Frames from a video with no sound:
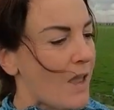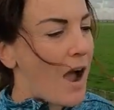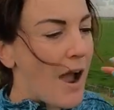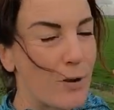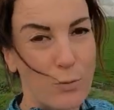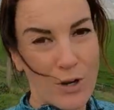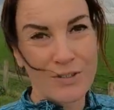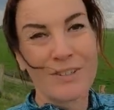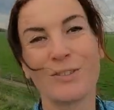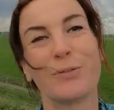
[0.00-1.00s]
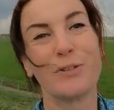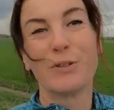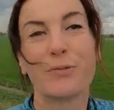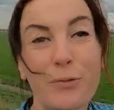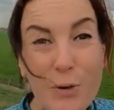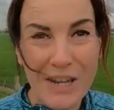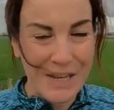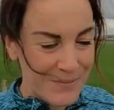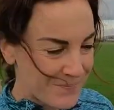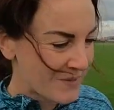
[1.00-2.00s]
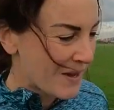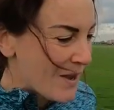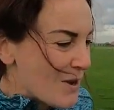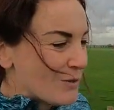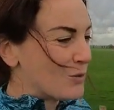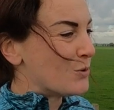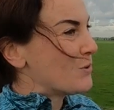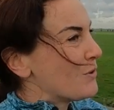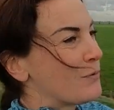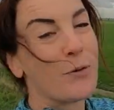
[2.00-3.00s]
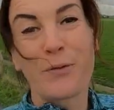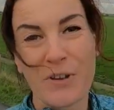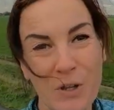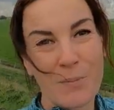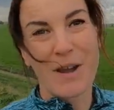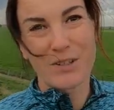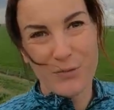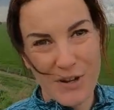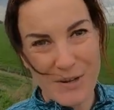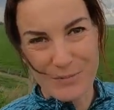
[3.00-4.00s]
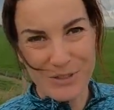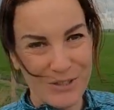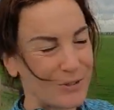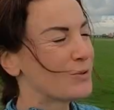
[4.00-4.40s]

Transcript: I run to feel free, to fulfill my dreams,